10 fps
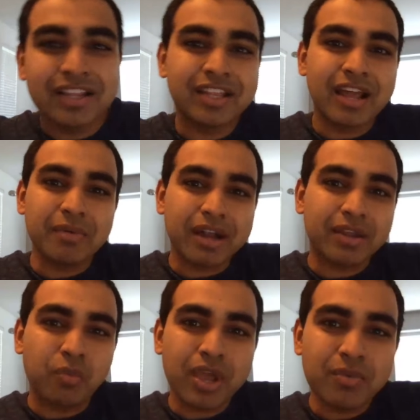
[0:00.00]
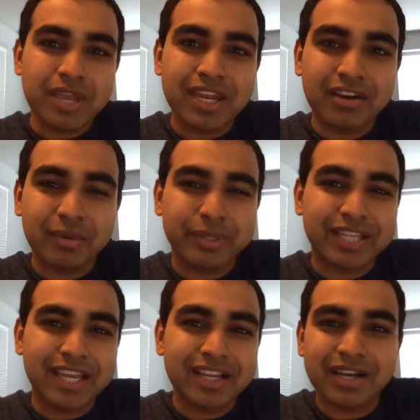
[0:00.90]
the way we integrate with
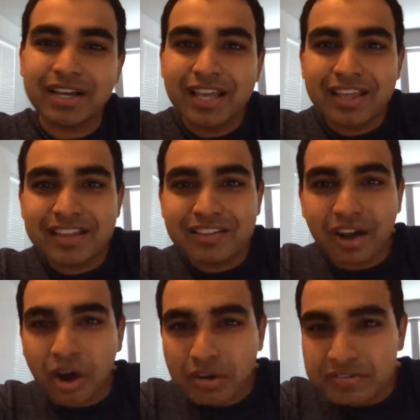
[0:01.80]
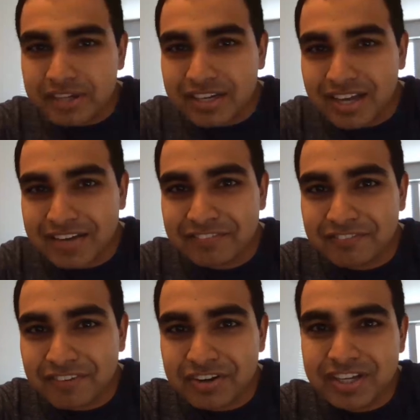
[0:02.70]
data is often not
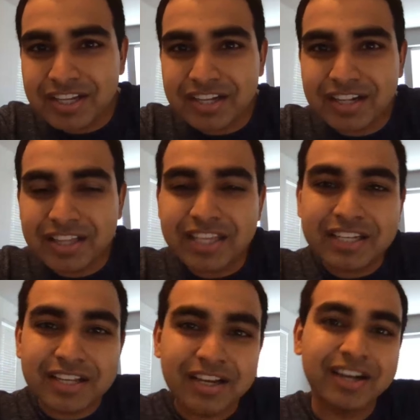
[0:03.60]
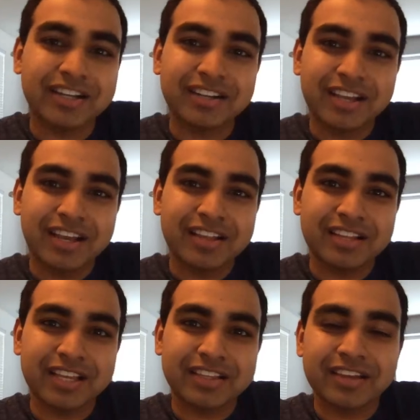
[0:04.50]
very clean cut
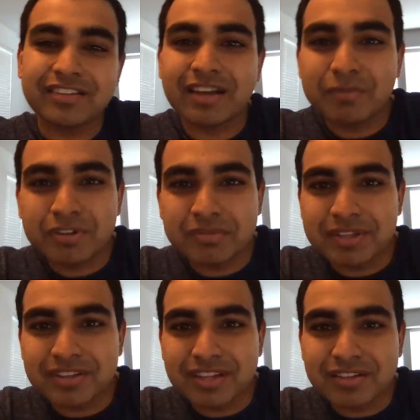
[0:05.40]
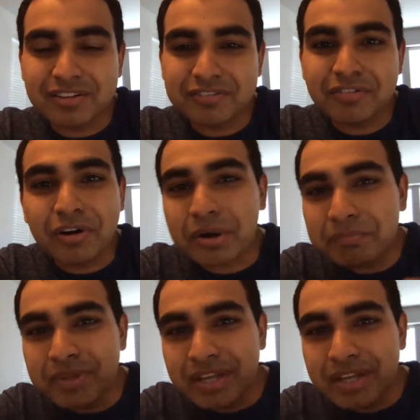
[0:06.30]
like the examples we've been seeing so far.